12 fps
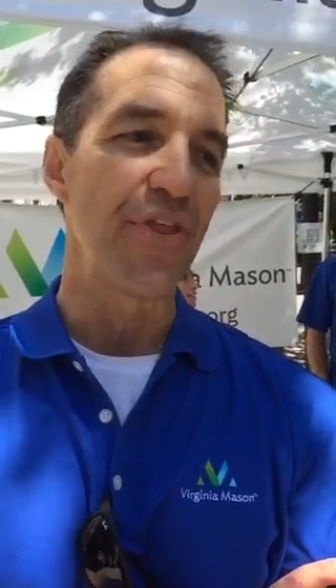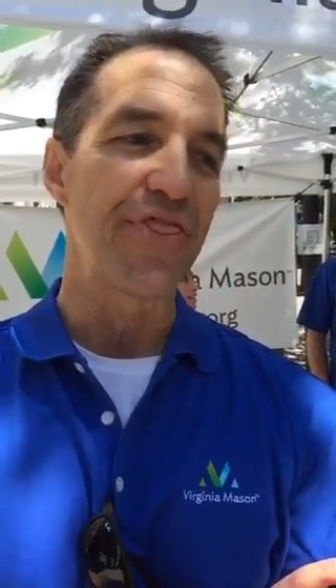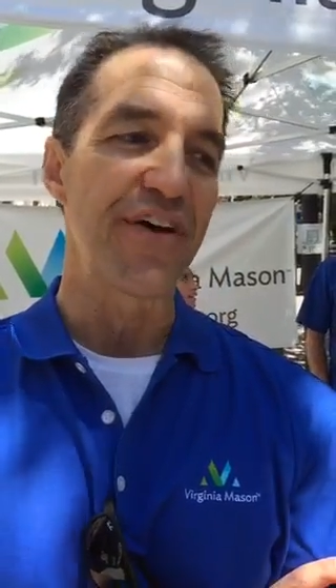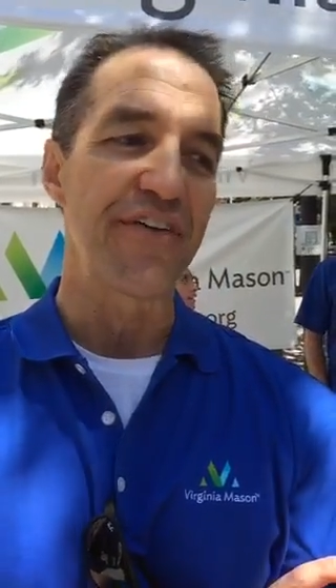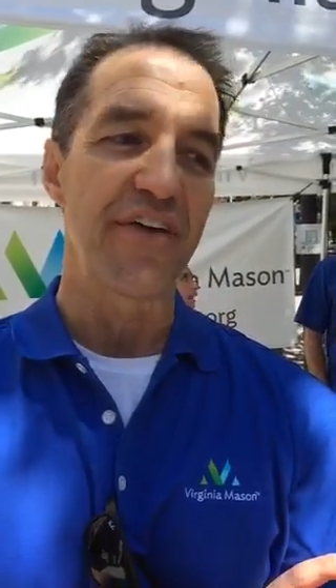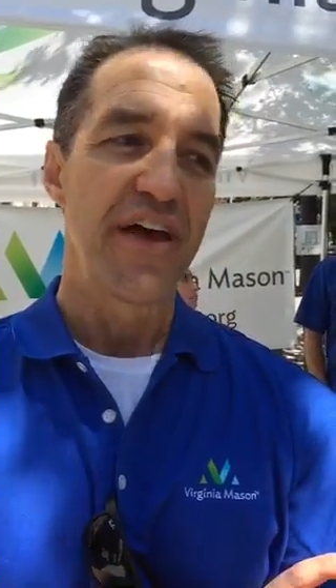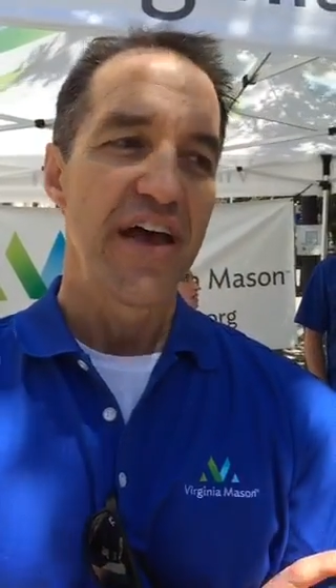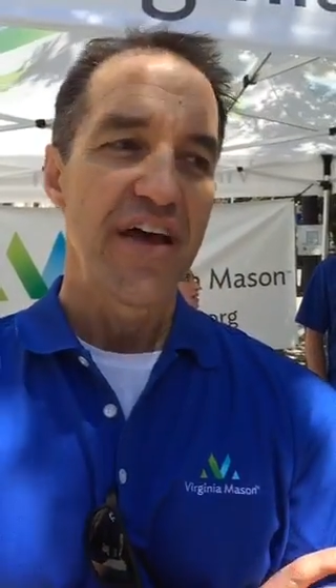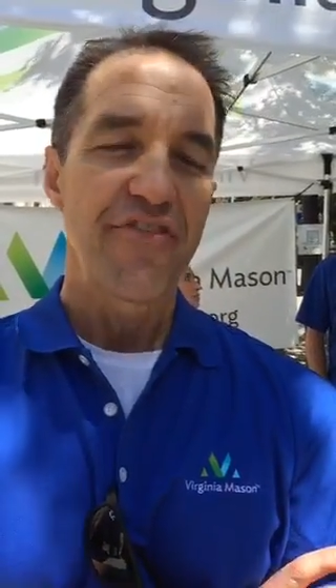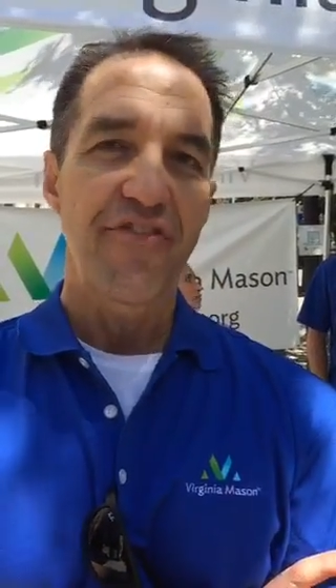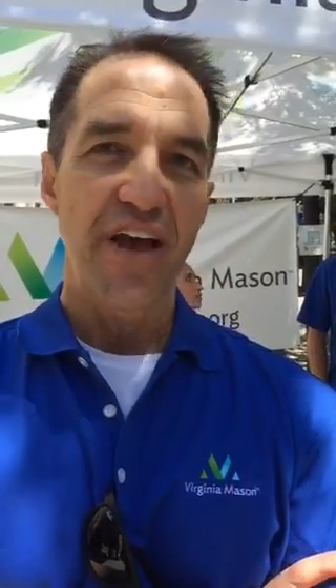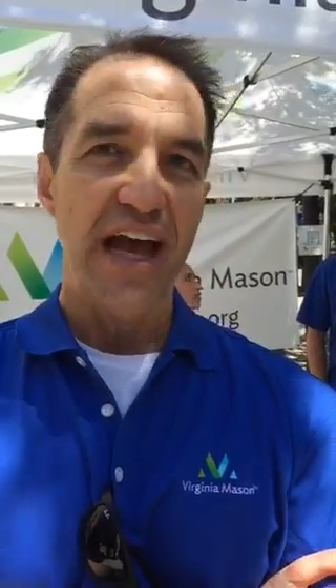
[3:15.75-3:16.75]
with the
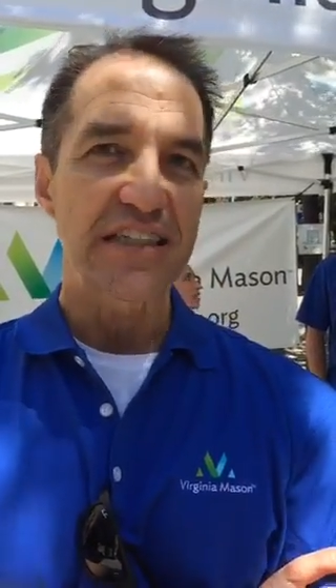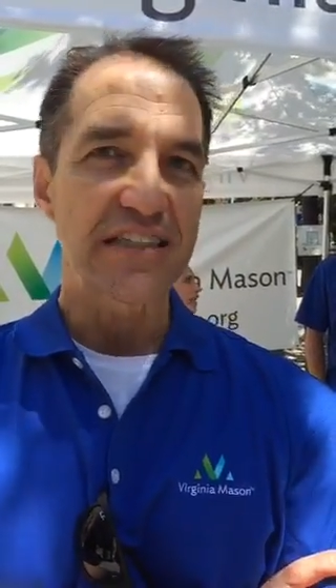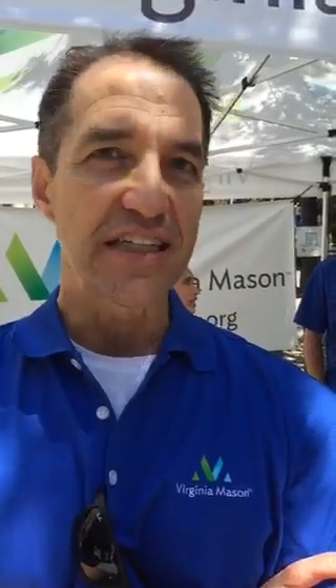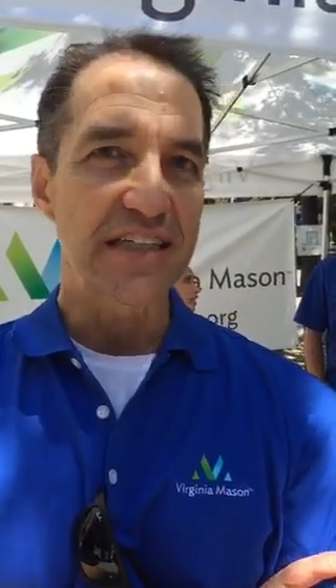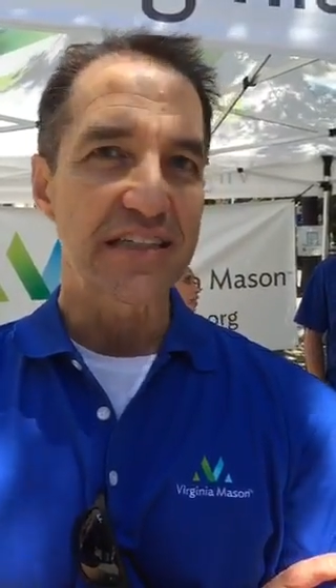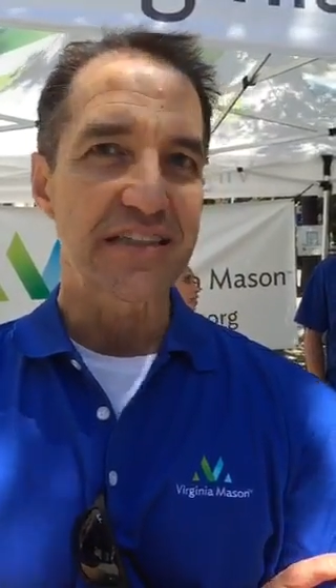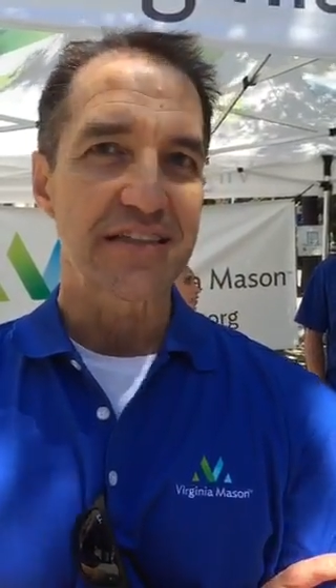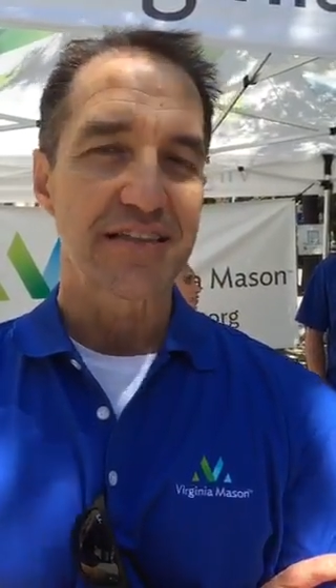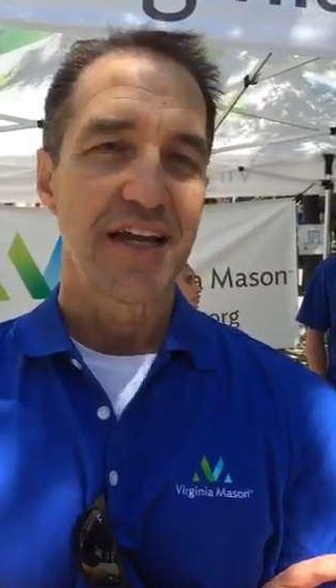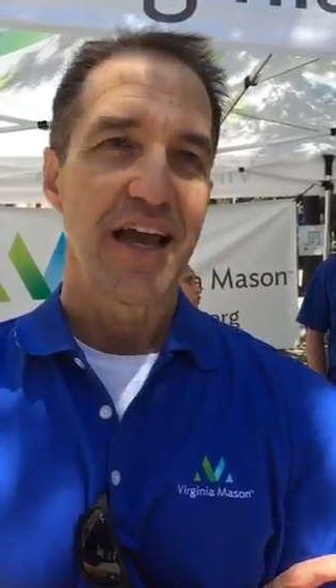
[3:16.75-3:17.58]
fastest